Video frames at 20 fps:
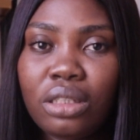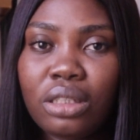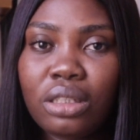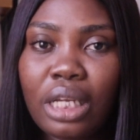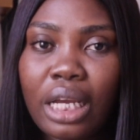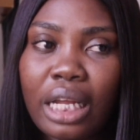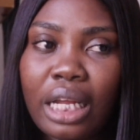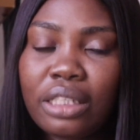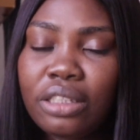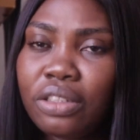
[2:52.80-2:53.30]

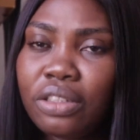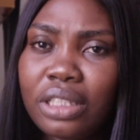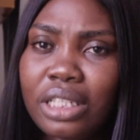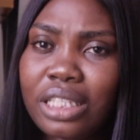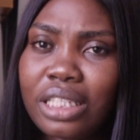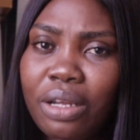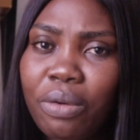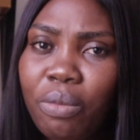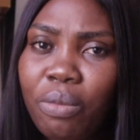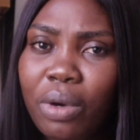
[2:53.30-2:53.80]
like, I didn't
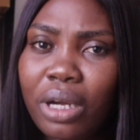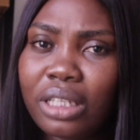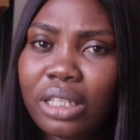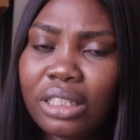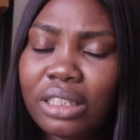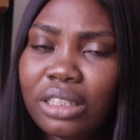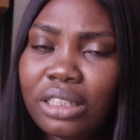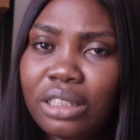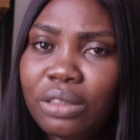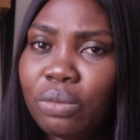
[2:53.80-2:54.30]
understand
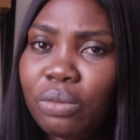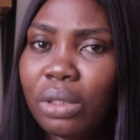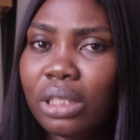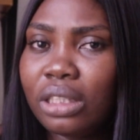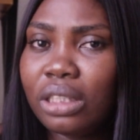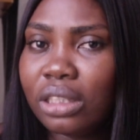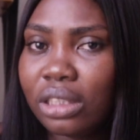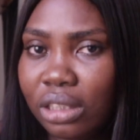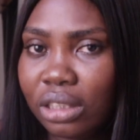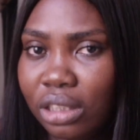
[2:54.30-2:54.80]
why she
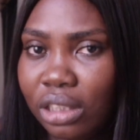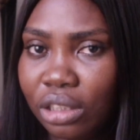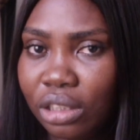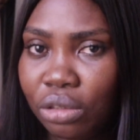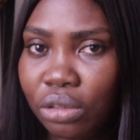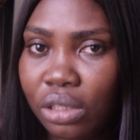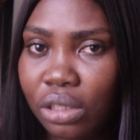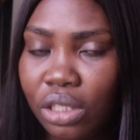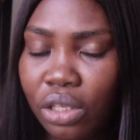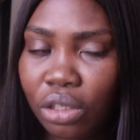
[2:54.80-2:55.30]
went
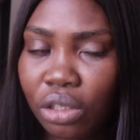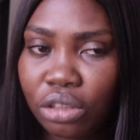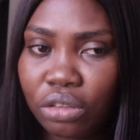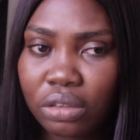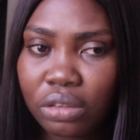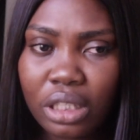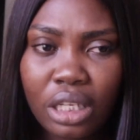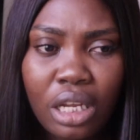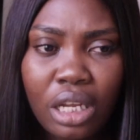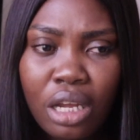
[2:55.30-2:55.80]
into
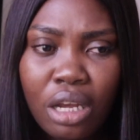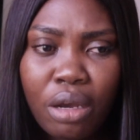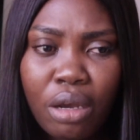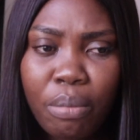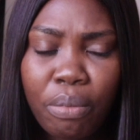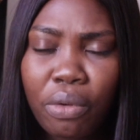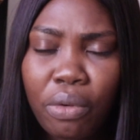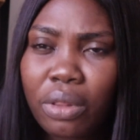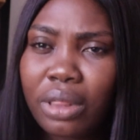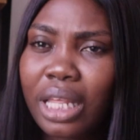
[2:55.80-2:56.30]
surgery.
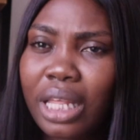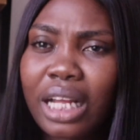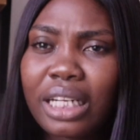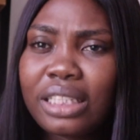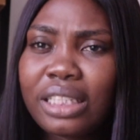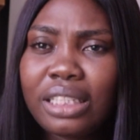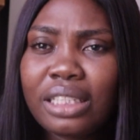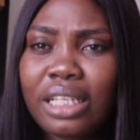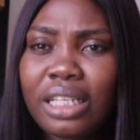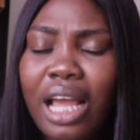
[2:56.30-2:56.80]
But
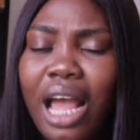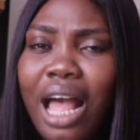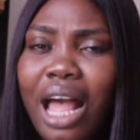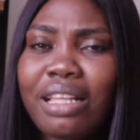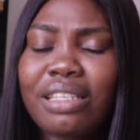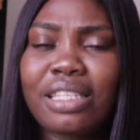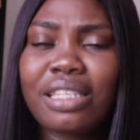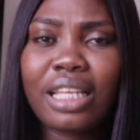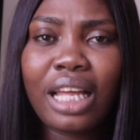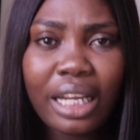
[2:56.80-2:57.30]
that
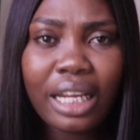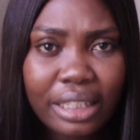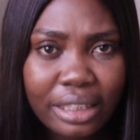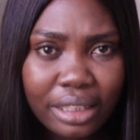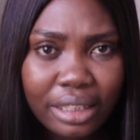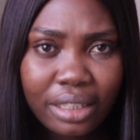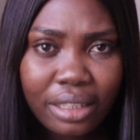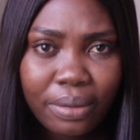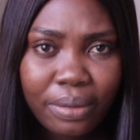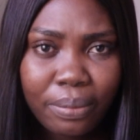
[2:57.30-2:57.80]
aside,
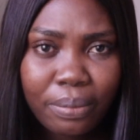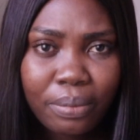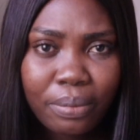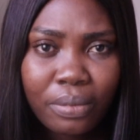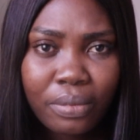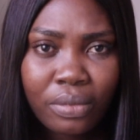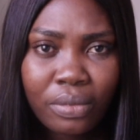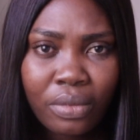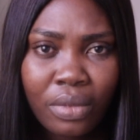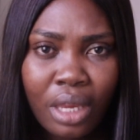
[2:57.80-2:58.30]

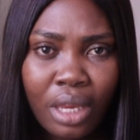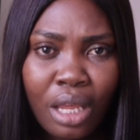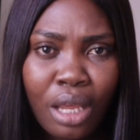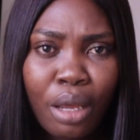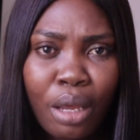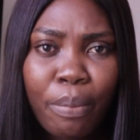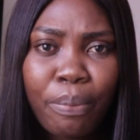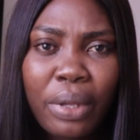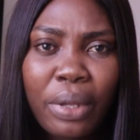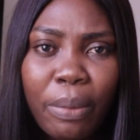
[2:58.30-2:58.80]

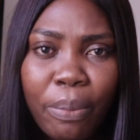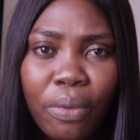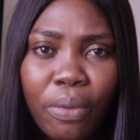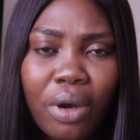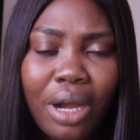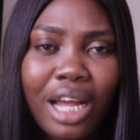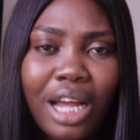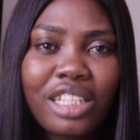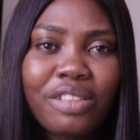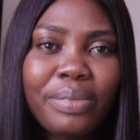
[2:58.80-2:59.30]
people
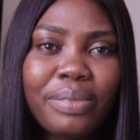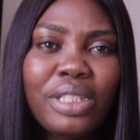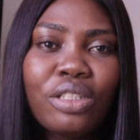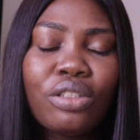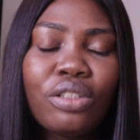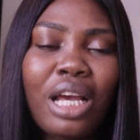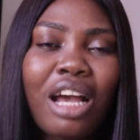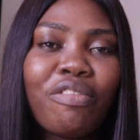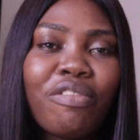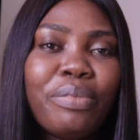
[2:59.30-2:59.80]
have
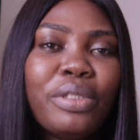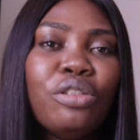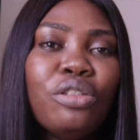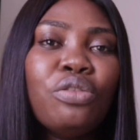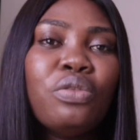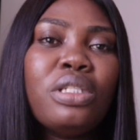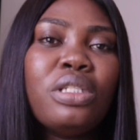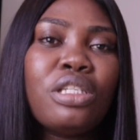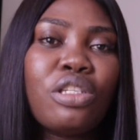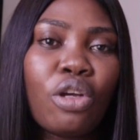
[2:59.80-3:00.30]
been
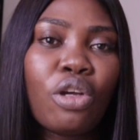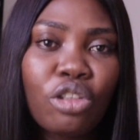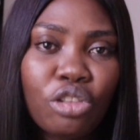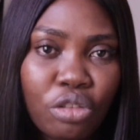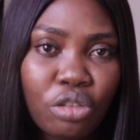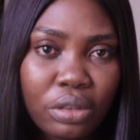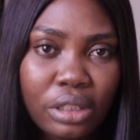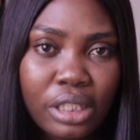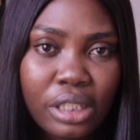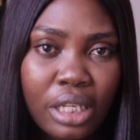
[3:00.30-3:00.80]
doing
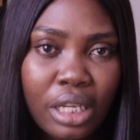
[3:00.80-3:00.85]
surgery.